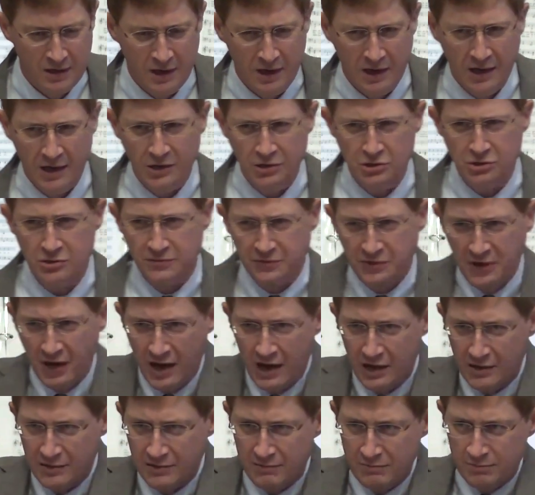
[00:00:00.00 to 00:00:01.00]
and you've
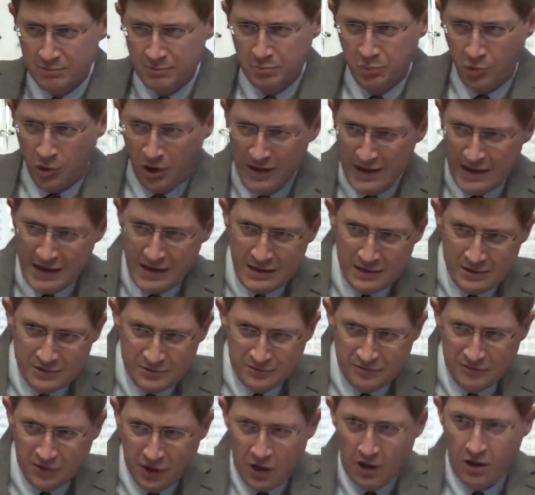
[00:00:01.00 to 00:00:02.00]
got brain
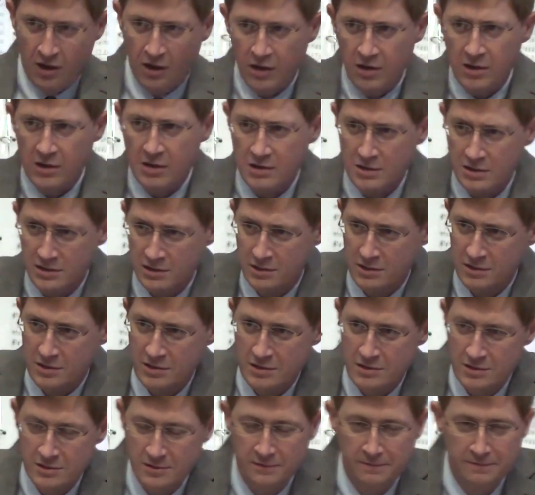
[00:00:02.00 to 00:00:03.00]
fog,
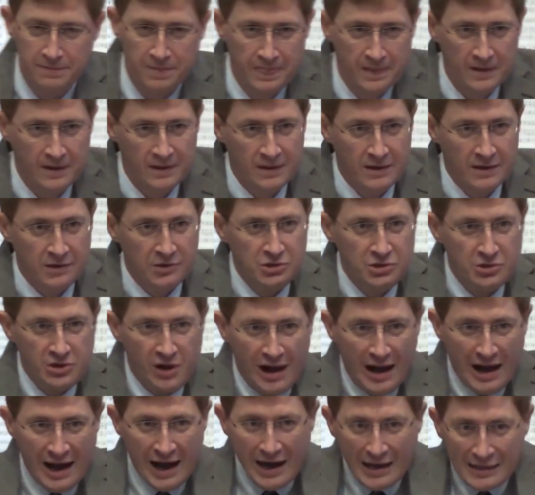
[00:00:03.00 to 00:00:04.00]
and your
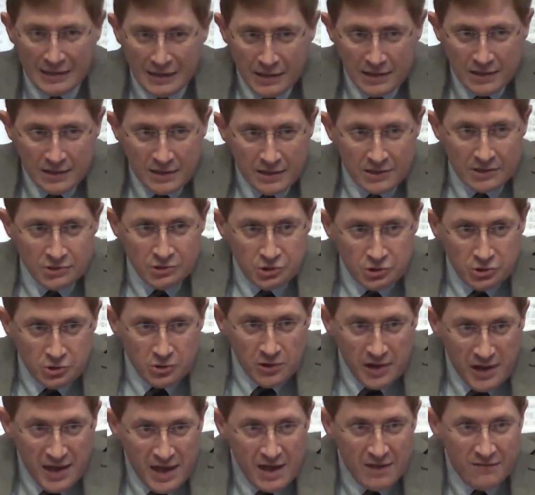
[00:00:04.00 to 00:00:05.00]
eyelids are
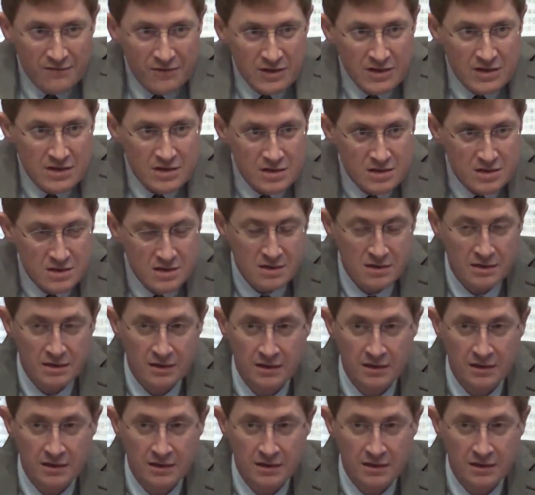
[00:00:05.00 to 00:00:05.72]
heavy.